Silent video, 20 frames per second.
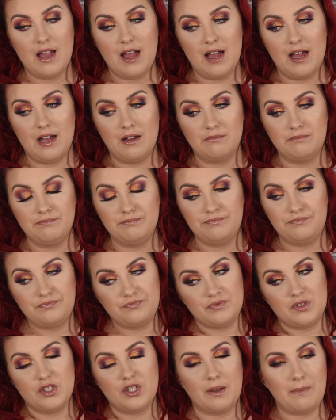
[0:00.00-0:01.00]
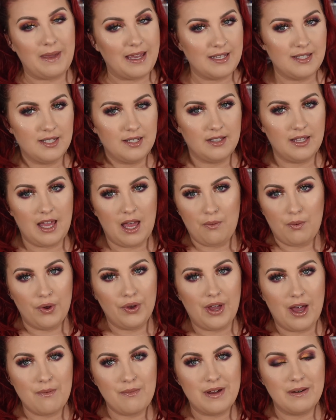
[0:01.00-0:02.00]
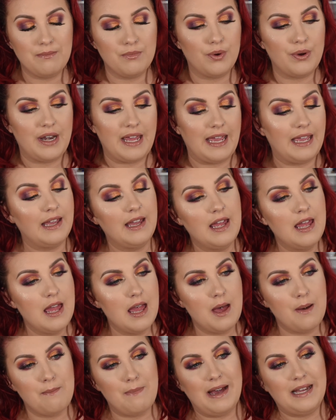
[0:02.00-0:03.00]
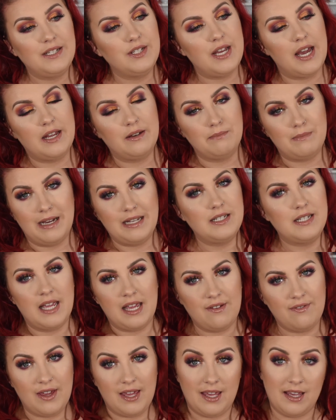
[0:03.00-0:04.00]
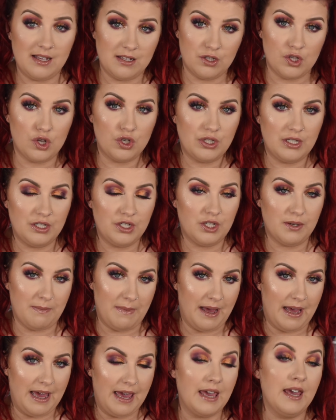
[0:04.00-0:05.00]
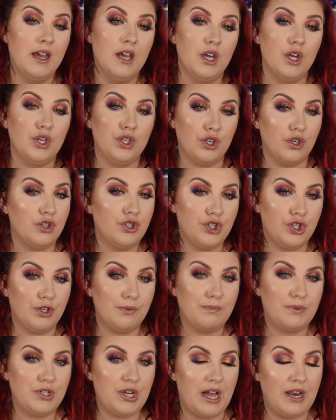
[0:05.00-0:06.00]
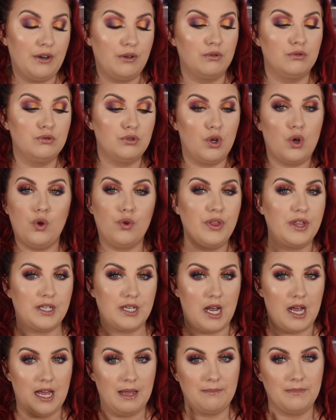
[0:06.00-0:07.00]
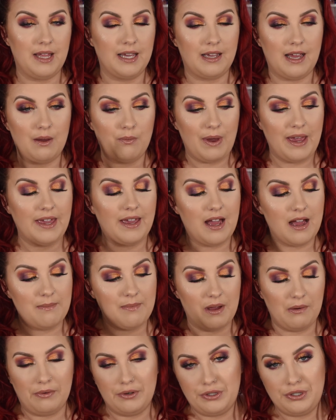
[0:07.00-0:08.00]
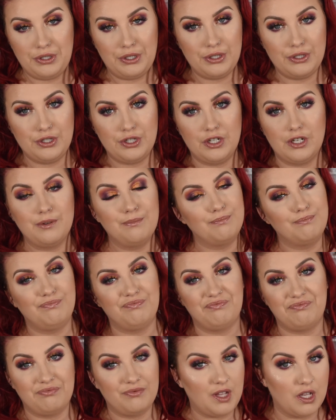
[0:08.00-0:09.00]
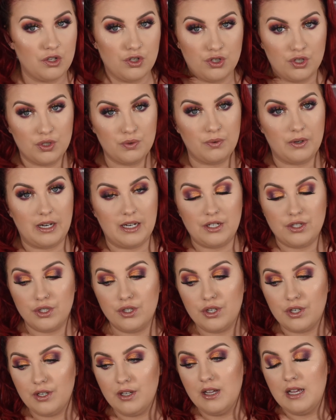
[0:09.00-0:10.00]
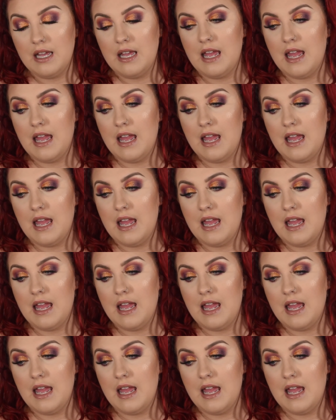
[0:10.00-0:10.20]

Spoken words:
So basically I woke up one morning, my TV is logged into my YouTube channel all the time. Like, I wake up, I watch YouTube, that's just what I do.